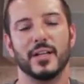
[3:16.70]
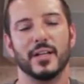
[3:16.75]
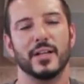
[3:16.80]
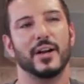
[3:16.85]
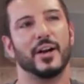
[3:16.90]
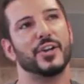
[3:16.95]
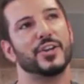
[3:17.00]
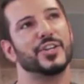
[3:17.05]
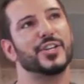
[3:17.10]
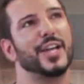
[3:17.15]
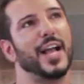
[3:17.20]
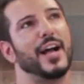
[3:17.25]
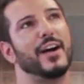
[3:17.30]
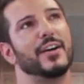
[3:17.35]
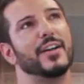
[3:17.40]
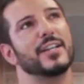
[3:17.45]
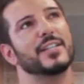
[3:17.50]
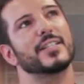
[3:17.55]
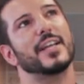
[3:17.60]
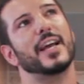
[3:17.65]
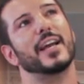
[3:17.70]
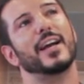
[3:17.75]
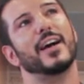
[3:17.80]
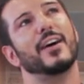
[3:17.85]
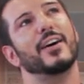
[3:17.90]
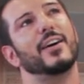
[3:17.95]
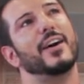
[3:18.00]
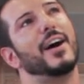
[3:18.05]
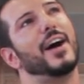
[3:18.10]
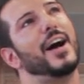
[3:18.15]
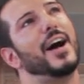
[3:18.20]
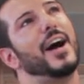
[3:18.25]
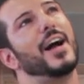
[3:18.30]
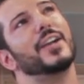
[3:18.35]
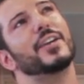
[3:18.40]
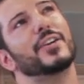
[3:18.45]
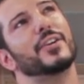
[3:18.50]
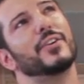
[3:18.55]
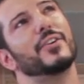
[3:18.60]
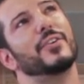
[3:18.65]
a shallot is like a
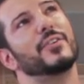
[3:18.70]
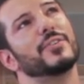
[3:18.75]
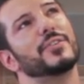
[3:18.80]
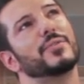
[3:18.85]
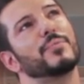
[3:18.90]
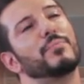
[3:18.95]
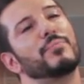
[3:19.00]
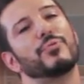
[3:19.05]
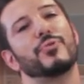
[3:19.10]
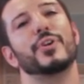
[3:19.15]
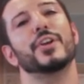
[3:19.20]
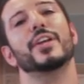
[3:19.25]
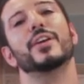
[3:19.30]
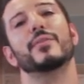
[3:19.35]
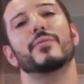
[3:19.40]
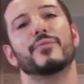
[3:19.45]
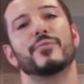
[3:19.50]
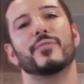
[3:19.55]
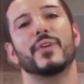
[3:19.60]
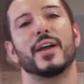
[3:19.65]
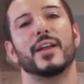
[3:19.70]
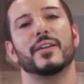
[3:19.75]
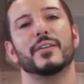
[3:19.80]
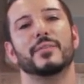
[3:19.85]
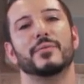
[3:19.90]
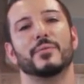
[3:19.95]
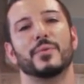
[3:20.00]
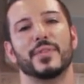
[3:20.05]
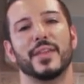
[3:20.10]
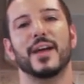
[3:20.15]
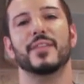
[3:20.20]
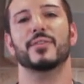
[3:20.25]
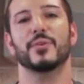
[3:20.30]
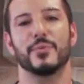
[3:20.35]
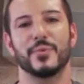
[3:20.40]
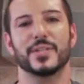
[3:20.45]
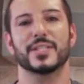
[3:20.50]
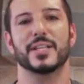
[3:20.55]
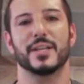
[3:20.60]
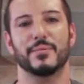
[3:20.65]
hot girl's prettier friend without the
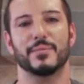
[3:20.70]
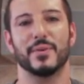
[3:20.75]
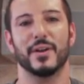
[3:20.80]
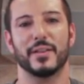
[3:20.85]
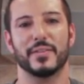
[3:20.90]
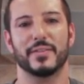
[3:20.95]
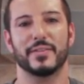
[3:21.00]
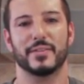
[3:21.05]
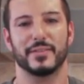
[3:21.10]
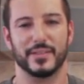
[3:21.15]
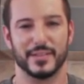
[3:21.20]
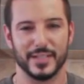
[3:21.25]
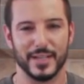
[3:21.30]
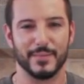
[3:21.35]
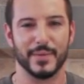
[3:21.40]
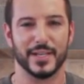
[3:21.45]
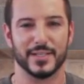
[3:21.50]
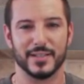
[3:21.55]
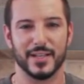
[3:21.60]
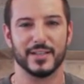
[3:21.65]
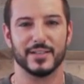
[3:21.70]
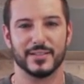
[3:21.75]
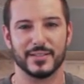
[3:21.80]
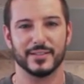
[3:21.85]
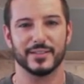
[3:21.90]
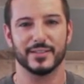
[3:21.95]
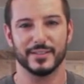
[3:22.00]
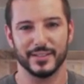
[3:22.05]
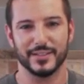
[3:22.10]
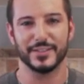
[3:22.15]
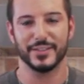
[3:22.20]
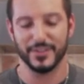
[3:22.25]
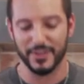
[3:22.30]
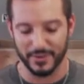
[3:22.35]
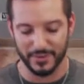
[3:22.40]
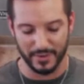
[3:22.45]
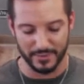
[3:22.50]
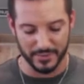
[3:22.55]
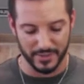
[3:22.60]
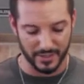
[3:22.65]
whiskey breath. Does that make sense? You know
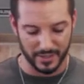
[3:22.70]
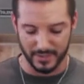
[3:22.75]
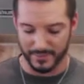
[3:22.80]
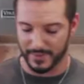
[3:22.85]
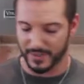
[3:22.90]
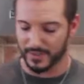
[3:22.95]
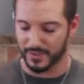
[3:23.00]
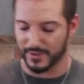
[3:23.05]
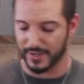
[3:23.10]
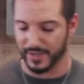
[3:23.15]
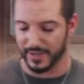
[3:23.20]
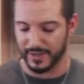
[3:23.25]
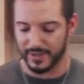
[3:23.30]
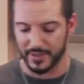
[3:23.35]
what I'm talking about. Okay,